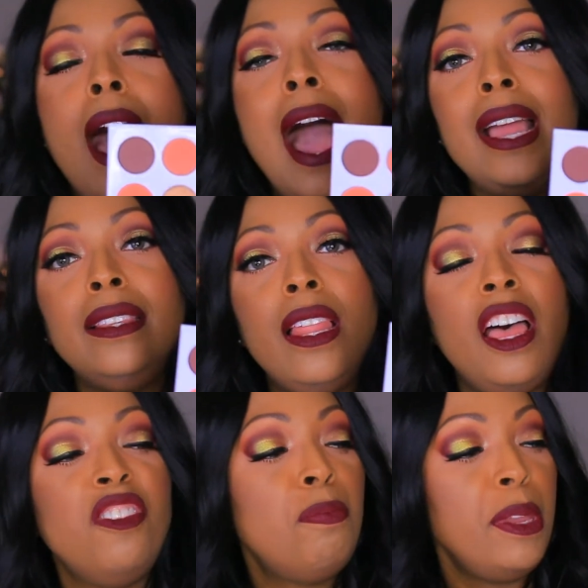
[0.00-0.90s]
I
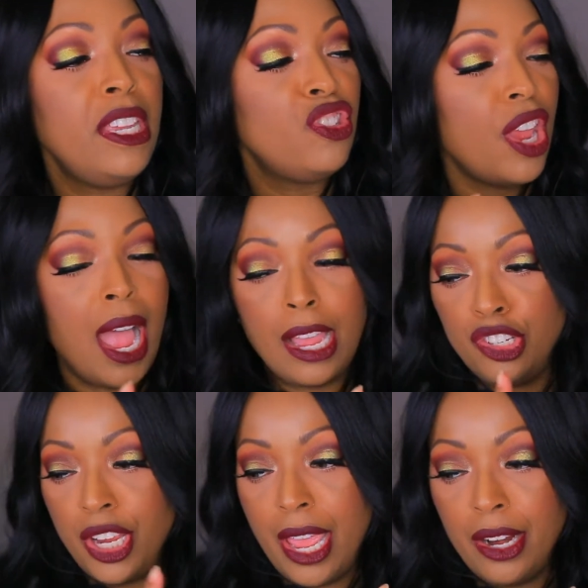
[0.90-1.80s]
love peach
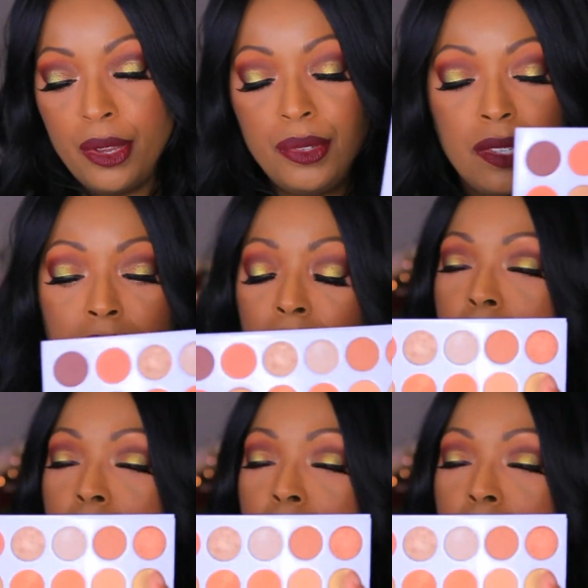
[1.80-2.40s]
eyeshadows.